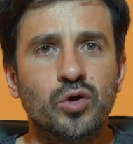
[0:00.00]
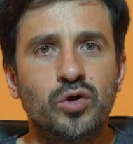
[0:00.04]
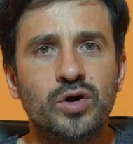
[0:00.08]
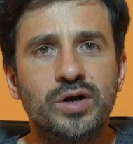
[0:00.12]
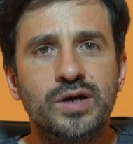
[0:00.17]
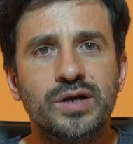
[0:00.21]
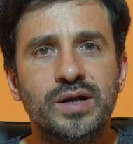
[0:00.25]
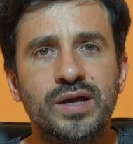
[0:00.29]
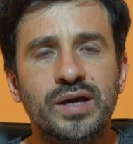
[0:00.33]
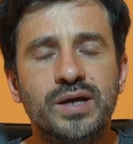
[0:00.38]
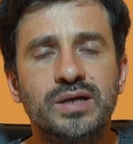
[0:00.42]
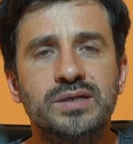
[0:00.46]

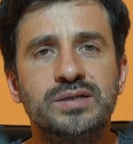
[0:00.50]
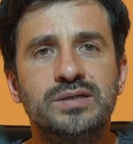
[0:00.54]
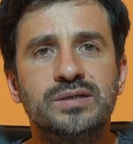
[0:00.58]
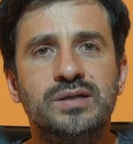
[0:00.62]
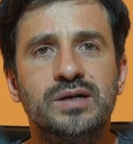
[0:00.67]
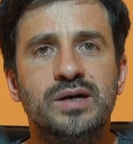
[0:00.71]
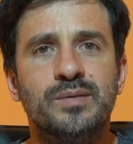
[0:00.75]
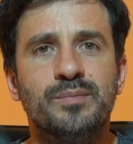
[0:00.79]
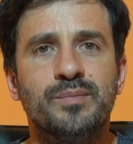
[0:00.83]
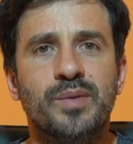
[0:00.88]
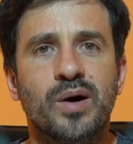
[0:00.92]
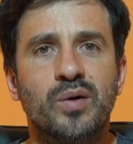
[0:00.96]
talk
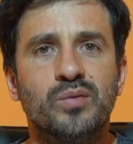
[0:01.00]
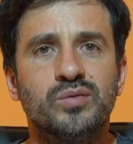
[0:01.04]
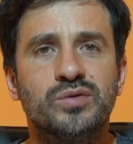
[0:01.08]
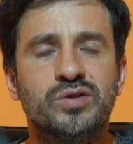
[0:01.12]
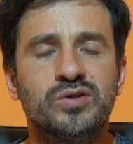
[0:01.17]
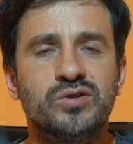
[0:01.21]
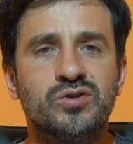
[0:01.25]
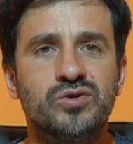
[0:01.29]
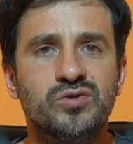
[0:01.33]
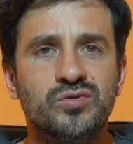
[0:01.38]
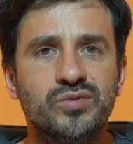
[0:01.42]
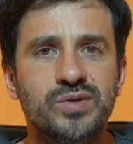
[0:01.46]
next
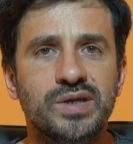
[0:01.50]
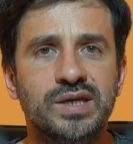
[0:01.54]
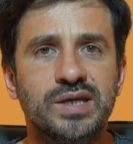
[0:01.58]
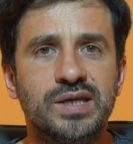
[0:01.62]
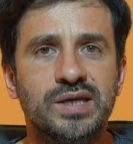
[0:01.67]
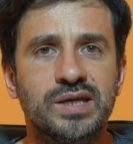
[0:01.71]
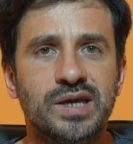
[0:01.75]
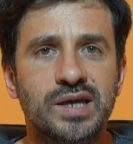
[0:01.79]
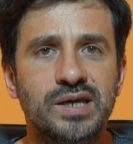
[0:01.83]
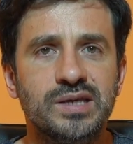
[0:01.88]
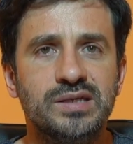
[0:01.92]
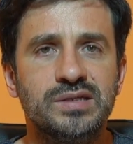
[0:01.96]
about
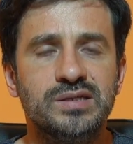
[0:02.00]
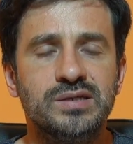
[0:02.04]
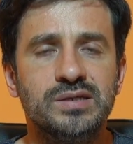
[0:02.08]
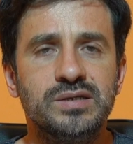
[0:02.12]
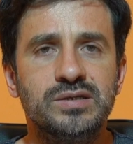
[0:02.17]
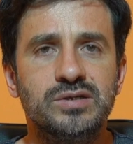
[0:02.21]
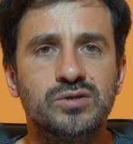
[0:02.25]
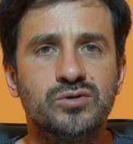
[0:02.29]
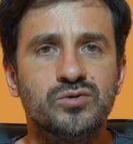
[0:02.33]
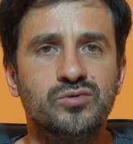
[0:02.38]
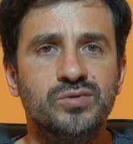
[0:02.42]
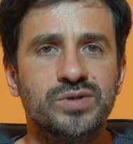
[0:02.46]
three
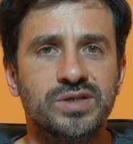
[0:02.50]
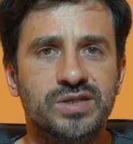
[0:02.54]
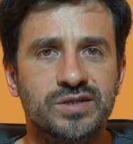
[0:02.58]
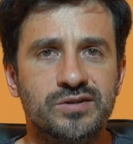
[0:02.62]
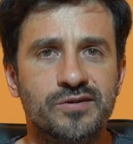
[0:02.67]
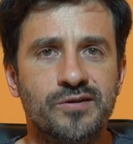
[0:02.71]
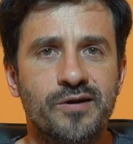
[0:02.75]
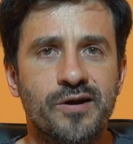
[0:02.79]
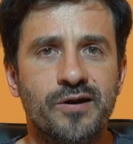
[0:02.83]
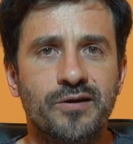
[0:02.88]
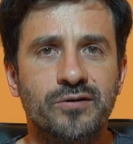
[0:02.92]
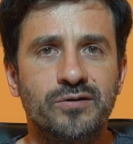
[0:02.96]

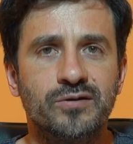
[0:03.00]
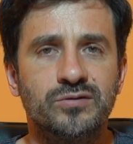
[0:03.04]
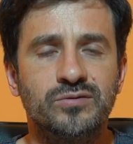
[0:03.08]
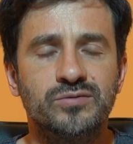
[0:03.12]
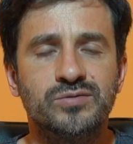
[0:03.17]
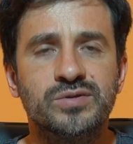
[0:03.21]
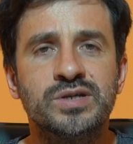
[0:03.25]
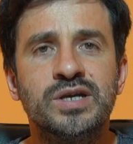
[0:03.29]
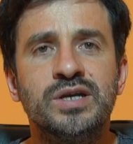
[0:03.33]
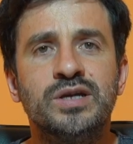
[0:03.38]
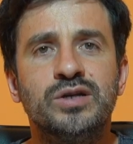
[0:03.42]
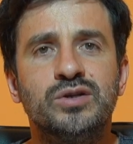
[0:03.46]

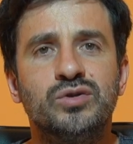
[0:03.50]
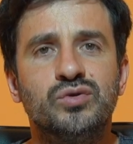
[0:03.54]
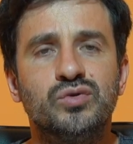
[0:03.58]
scenarios